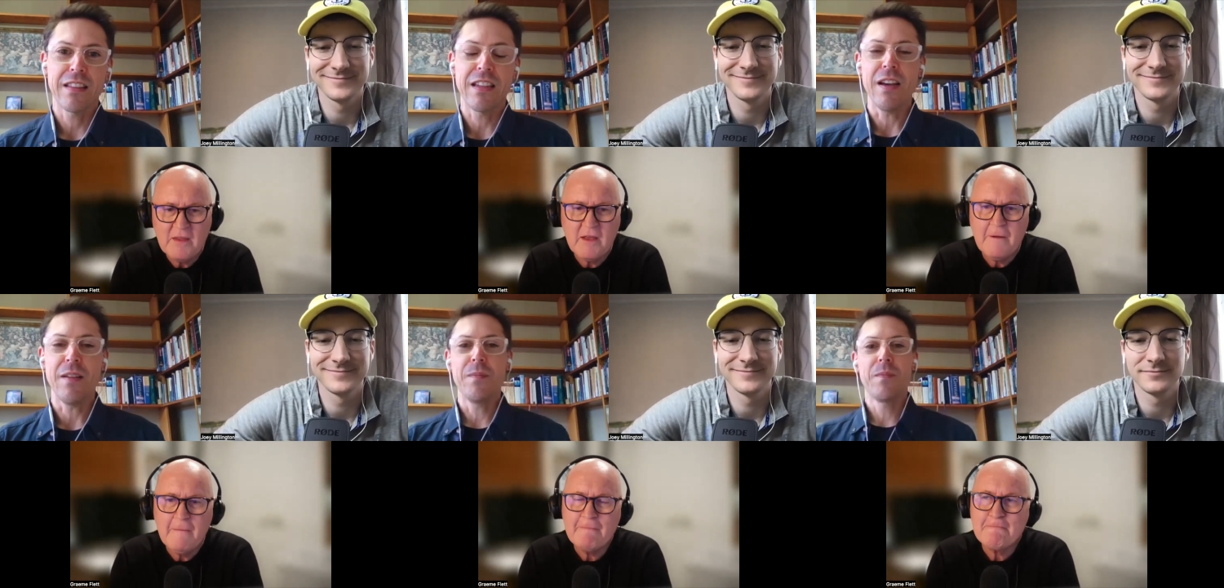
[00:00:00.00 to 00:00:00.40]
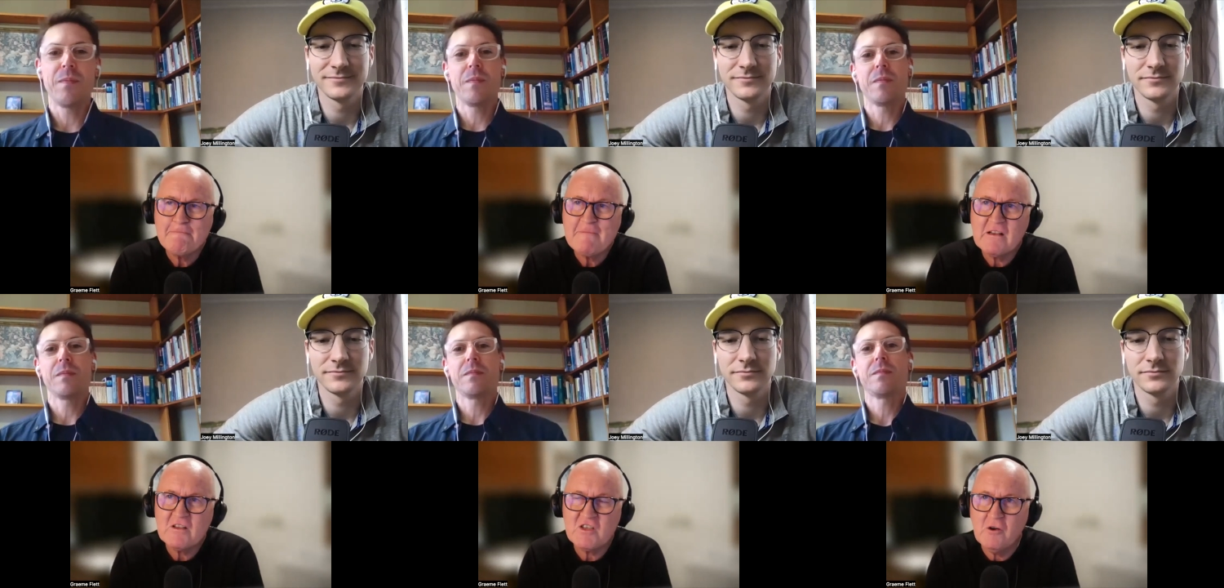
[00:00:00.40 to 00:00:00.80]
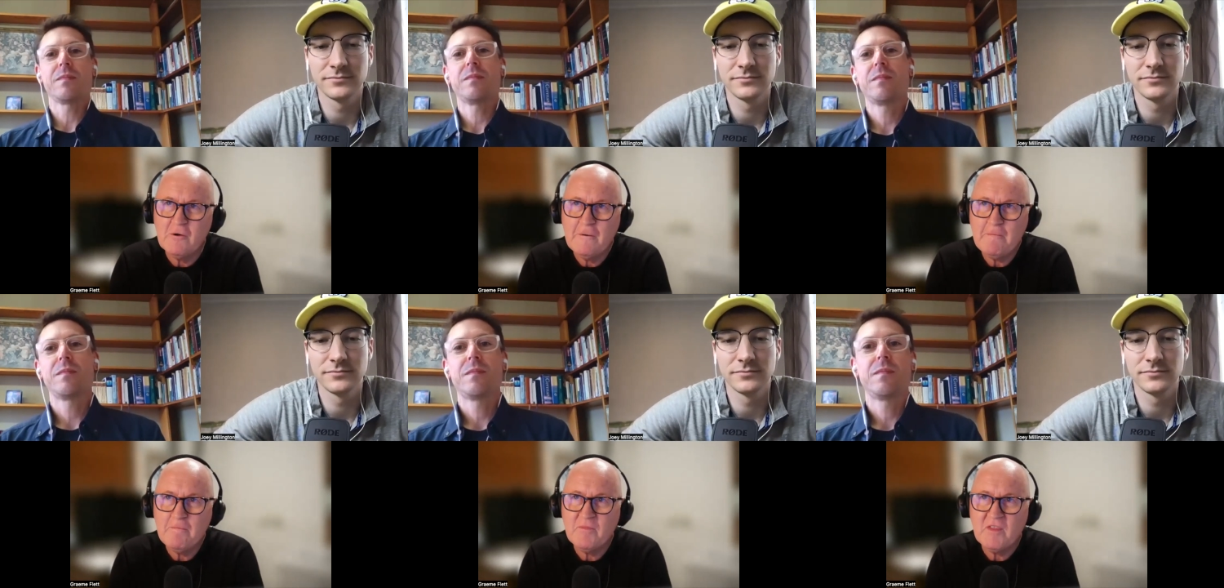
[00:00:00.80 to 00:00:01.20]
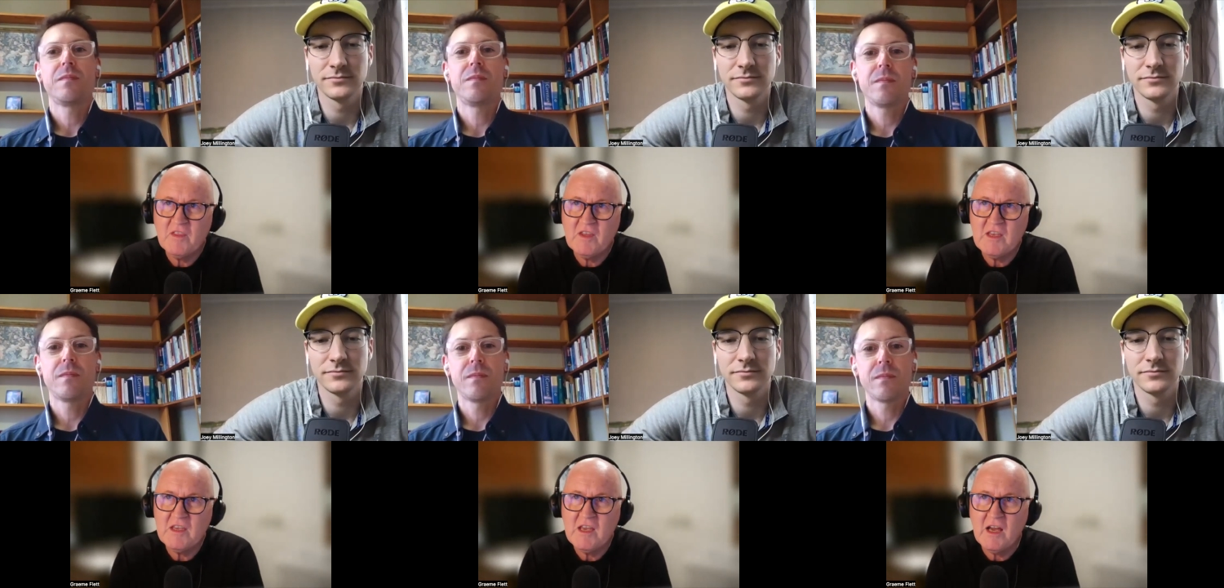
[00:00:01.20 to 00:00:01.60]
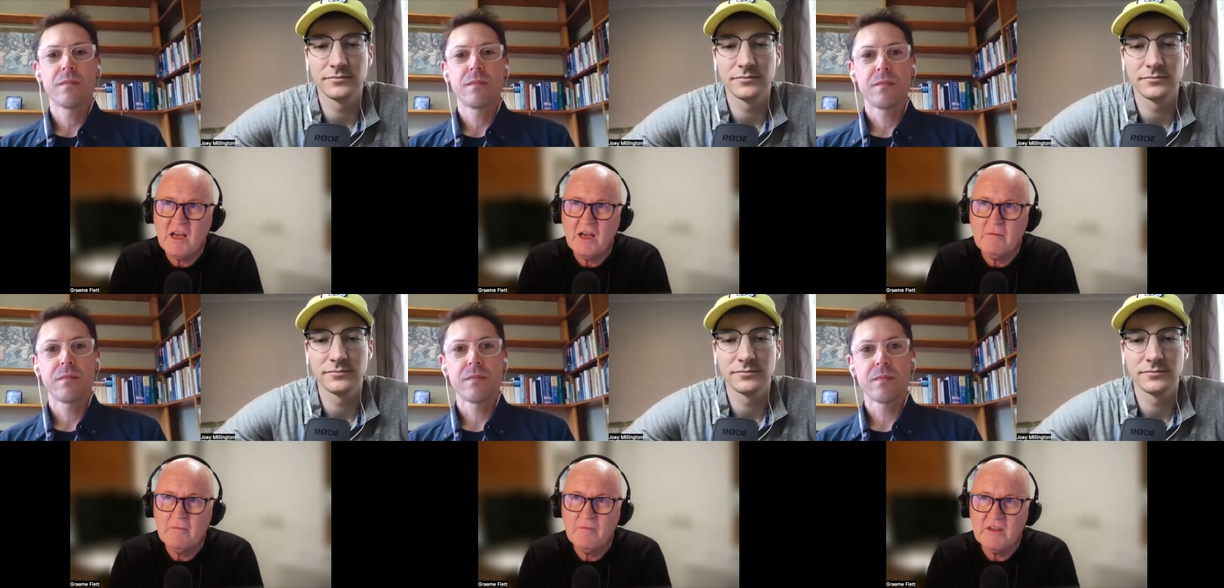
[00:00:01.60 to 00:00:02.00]
Speaker 1: Yeah. So the
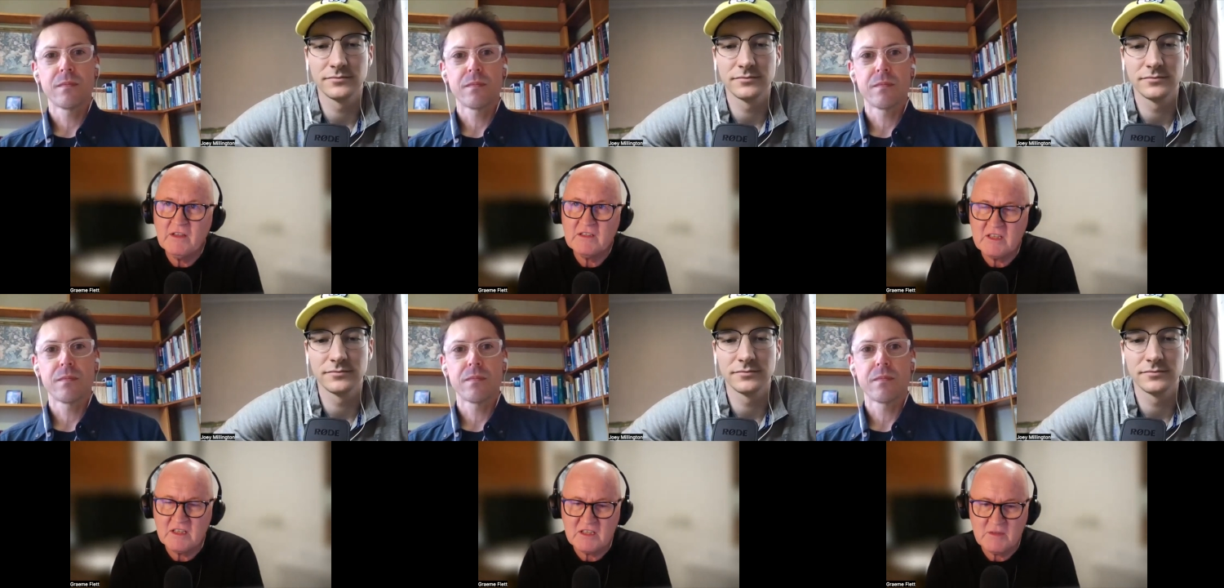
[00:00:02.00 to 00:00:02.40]
um, the six